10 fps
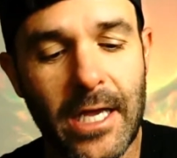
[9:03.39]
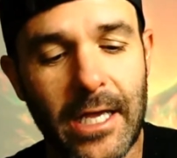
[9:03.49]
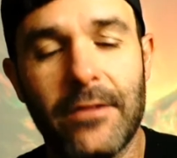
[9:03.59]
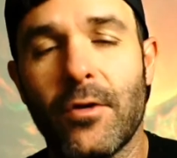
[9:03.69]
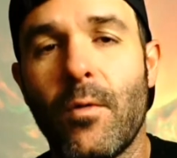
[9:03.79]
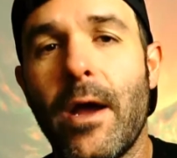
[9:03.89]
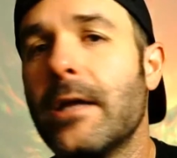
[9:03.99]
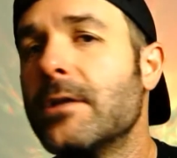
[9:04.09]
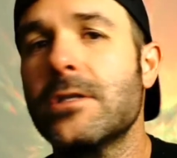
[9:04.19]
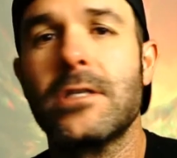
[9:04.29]
Either
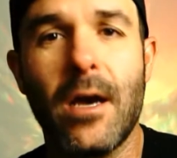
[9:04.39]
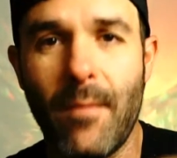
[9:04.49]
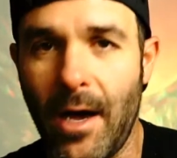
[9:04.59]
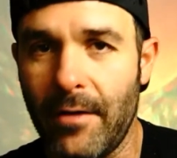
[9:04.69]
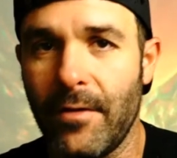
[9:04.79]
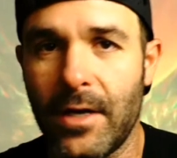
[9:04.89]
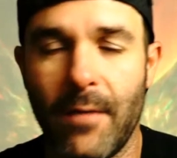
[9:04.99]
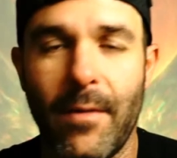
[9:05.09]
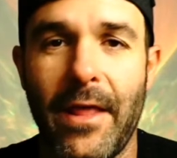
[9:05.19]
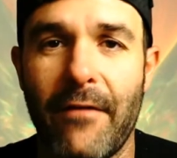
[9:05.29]
way, just come on
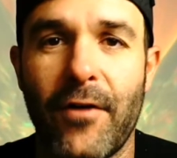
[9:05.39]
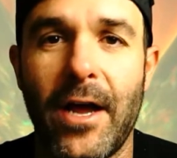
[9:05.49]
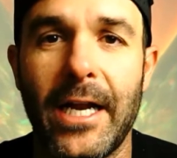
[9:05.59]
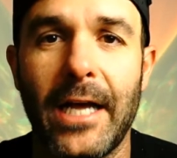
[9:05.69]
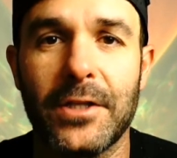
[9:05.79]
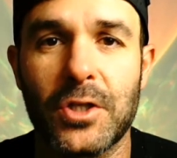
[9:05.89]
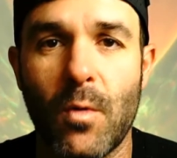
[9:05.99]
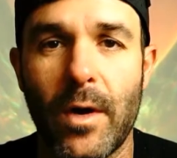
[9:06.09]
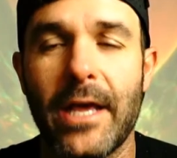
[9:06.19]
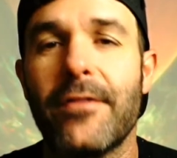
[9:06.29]
that Friday night, the
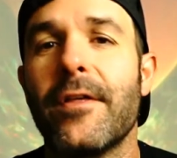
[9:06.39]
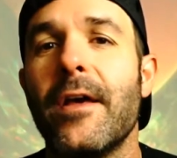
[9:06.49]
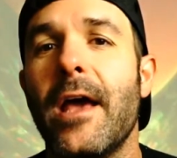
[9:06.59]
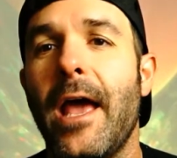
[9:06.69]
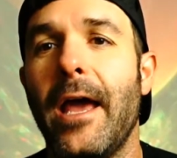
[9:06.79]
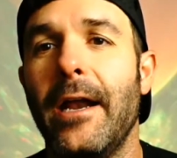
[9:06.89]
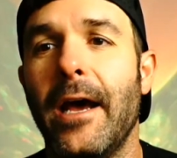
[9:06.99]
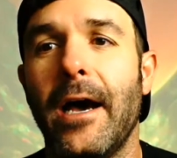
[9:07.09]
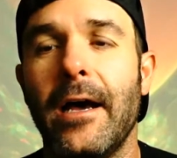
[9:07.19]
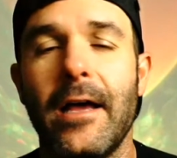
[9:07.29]
20th. And
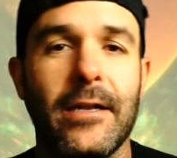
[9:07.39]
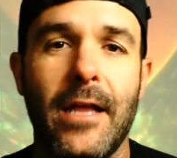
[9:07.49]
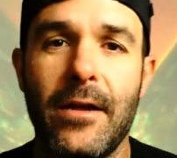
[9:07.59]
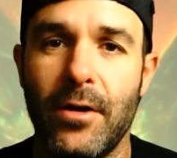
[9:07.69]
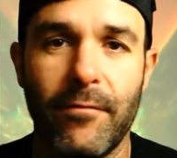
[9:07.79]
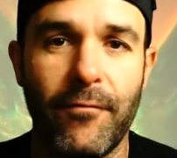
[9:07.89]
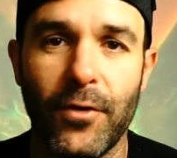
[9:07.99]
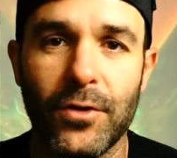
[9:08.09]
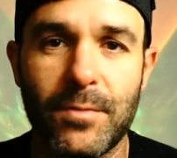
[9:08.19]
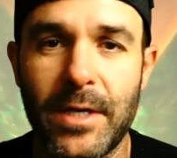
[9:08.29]
hear a
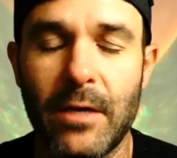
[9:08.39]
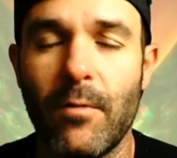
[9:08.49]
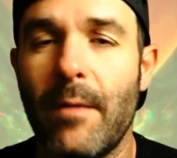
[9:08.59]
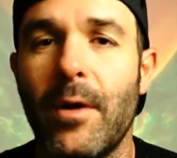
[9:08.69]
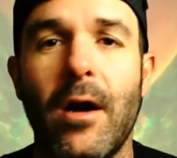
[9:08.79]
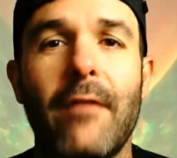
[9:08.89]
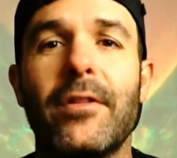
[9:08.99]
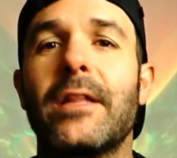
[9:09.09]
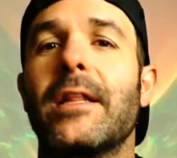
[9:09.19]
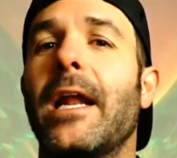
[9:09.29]
full speaking webinar,
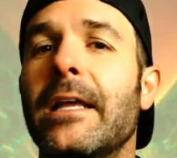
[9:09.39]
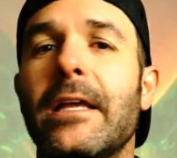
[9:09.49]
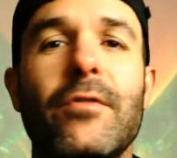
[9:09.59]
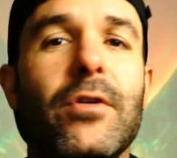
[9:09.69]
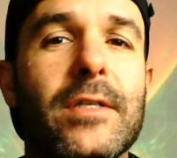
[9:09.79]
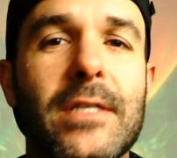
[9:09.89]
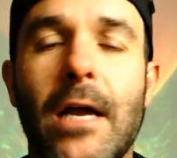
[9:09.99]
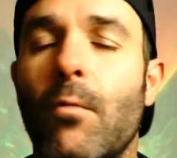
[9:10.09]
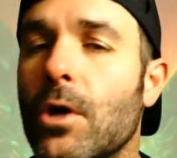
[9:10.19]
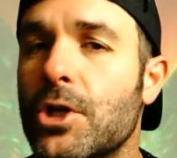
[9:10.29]
everything that I can give you. It is not
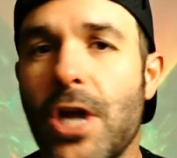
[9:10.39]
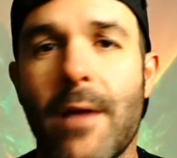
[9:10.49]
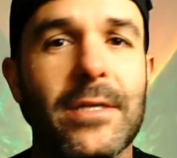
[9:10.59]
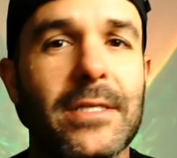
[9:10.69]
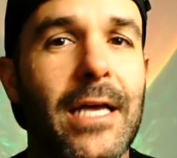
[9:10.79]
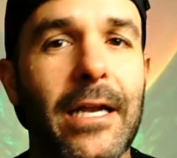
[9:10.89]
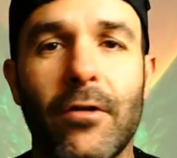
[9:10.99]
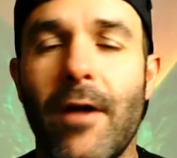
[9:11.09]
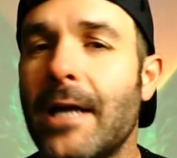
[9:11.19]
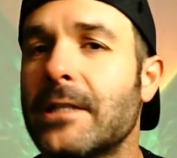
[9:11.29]
a workshop. It is not
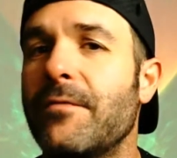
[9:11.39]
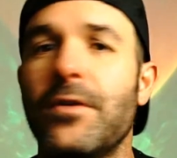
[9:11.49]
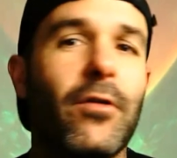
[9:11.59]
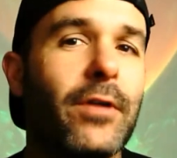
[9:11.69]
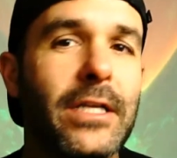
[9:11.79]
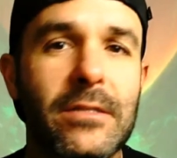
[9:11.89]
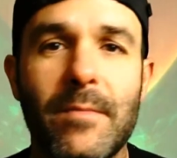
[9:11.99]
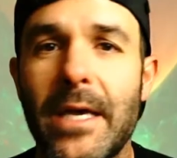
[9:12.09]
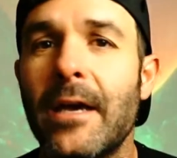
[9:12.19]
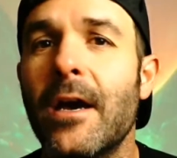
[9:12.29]
interactive. You don't need to
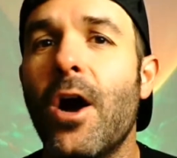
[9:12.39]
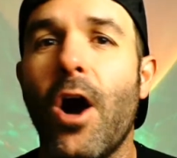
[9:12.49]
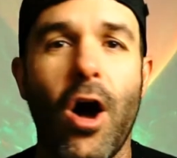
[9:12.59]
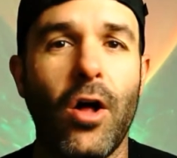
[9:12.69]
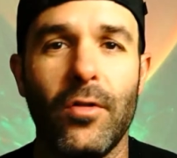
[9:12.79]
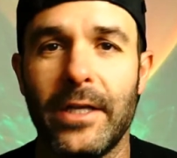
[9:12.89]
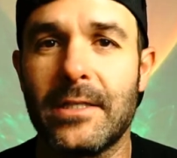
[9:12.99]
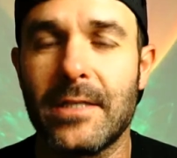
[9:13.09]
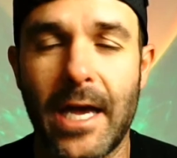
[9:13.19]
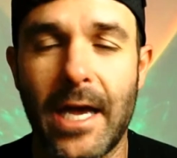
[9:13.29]
be all
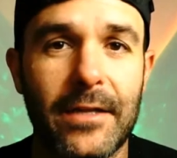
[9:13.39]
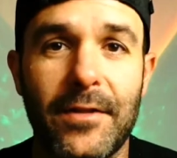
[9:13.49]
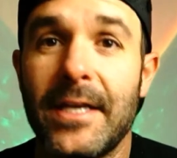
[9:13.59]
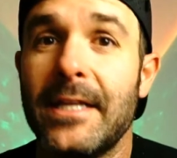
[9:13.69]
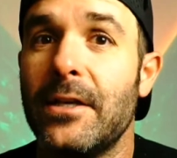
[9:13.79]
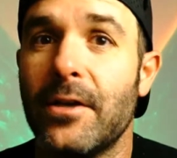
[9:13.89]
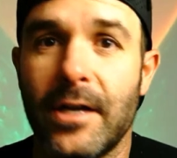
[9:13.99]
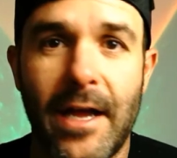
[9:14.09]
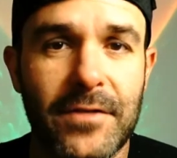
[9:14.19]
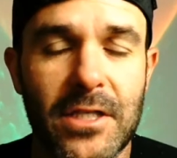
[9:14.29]
excited thinking that you're going
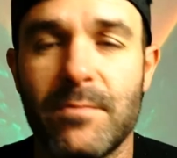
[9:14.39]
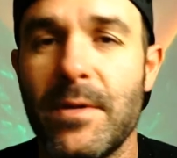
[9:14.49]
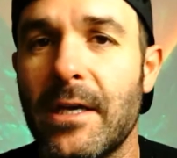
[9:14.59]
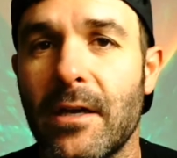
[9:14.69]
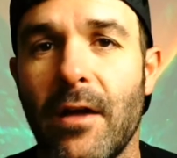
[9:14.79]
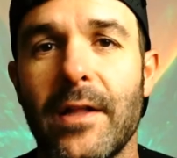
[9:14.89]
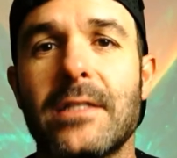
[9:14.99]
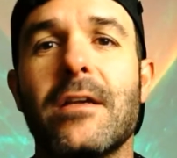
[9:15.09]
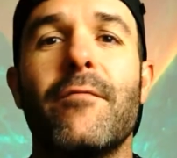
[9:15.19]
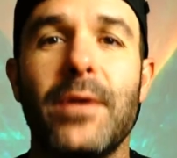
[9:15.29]
to have to speak and all that
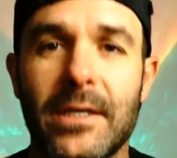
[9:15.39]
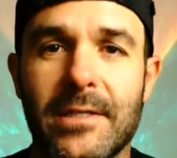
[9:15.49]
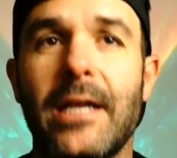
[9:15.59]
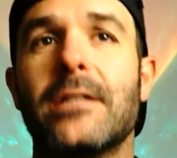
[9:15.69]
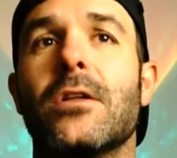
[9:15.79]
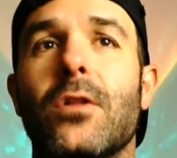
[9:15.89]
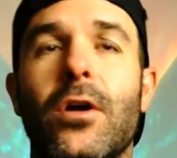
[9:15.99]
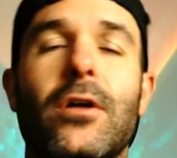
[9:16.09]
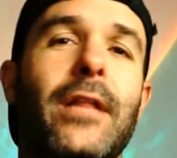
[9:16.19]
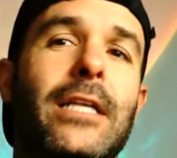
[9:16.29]
stuff. Be excited to
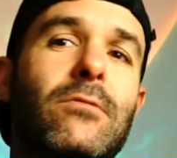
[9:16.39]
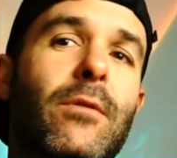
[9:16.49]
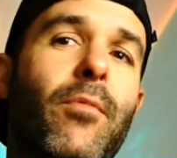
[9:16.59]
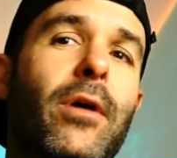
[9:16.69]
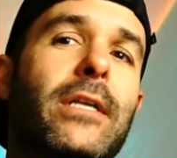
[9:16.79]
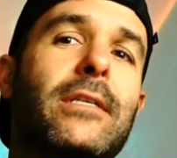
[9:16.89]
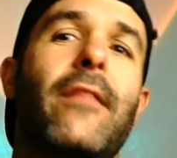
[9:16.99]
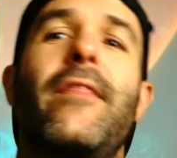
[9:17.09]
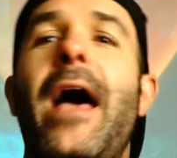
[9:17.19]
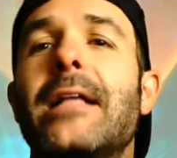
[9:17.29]
learn. That's what the point is
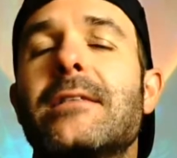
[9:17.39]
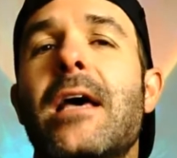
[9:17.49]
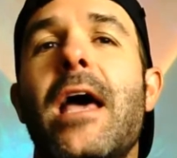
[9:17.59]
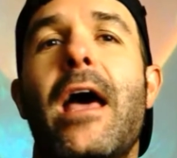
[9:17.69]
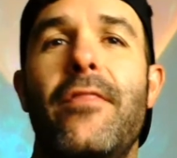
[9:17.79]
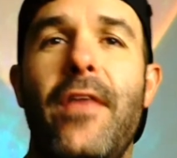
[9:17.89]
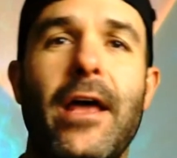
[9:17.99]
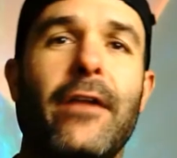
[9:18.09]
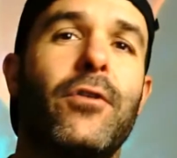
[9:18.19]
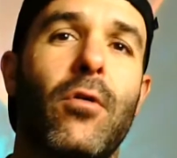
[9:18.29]
on that. And
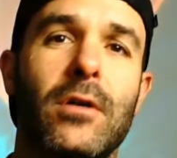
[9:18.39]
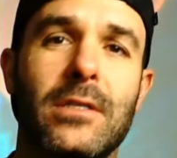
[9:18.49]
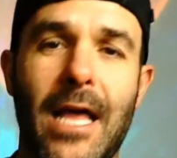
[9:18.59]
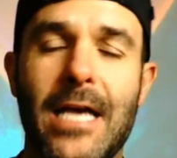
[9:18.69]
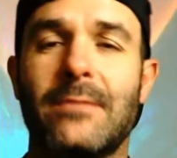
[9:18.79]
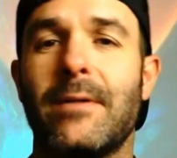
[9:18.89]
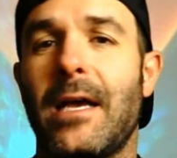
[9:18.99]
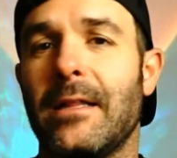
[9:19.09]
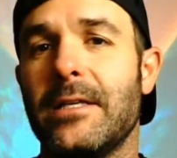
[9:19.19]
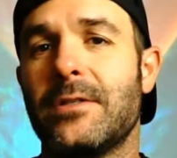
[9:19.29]
then, of course, last but
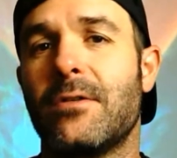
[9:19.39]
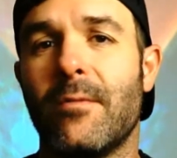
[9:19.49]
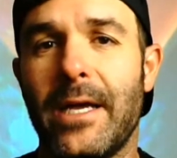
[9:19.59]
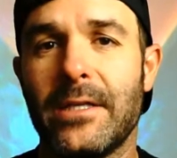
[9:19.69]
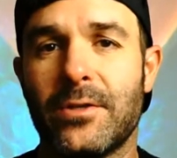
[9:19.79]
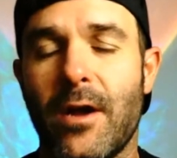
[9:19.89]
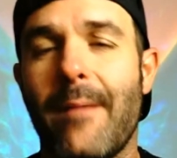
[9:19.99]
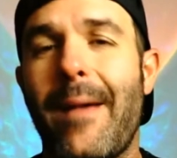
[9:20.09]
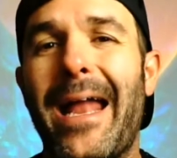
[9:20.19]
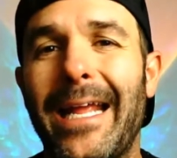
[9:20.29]
not least, go to my
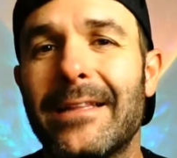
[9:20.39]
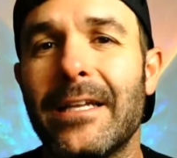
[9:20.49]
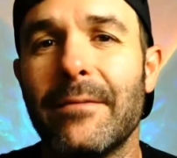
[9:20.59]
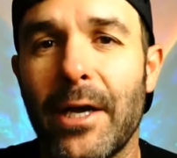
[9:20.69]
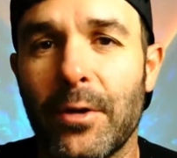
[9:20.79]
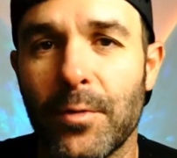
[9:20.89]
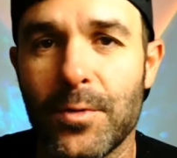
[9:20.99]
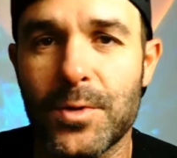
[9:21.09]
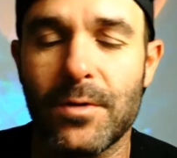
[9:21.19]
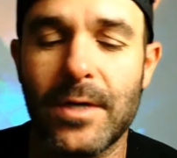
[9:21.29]
Instagram at Anthony Michael
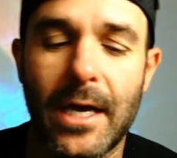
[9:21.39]
Russo.